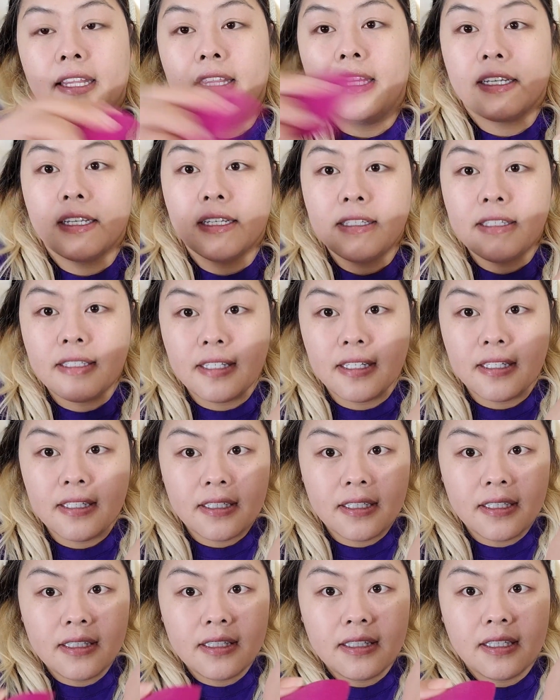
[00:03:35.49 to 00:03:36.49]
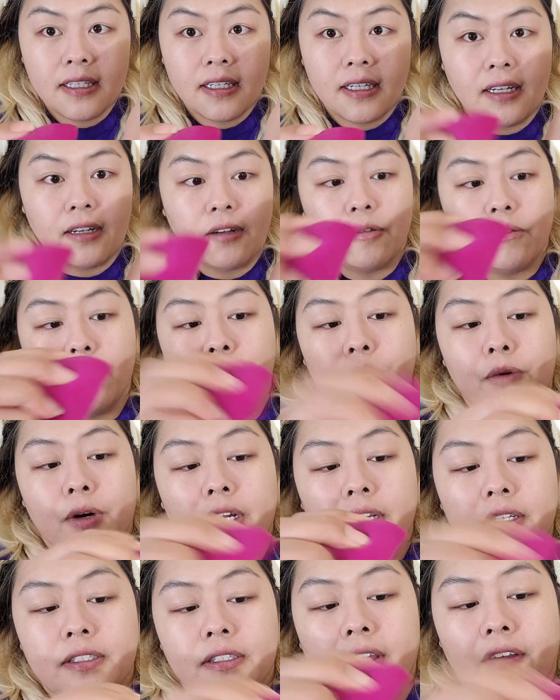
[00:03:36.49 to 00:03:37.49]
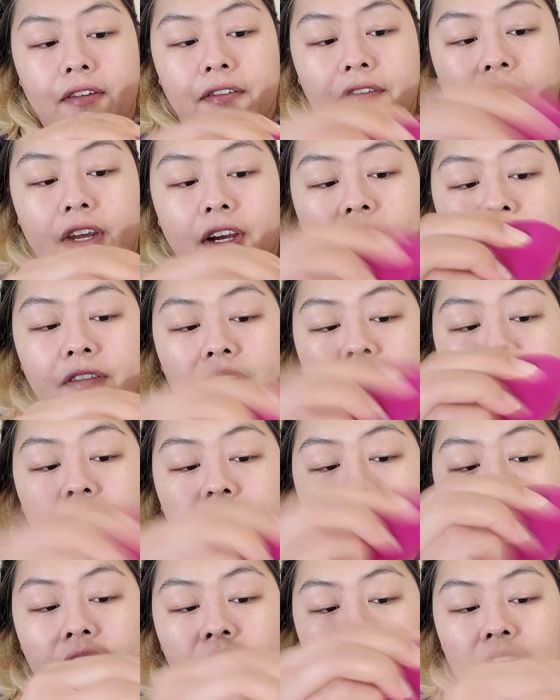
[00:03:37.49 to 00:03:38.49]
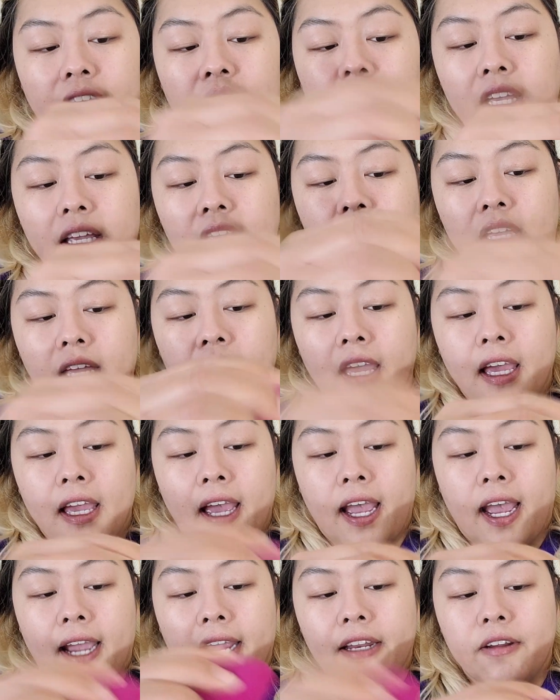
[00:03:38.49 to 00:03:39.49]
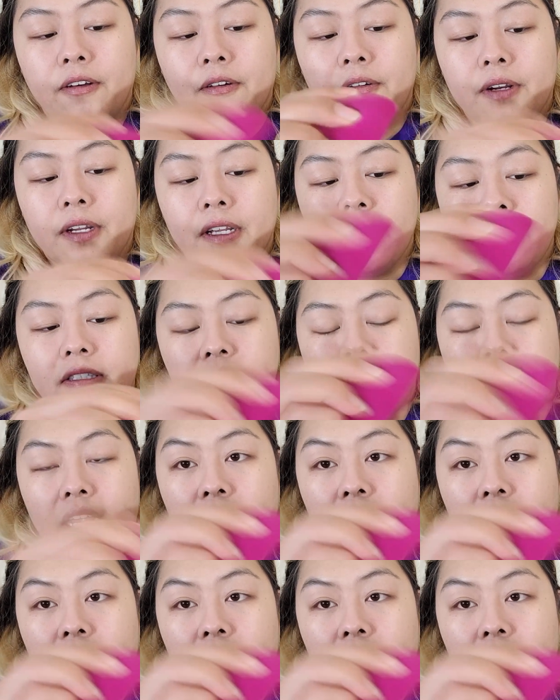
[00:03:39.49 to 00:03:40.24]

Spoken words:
The consistency was very, very thick, I noticed,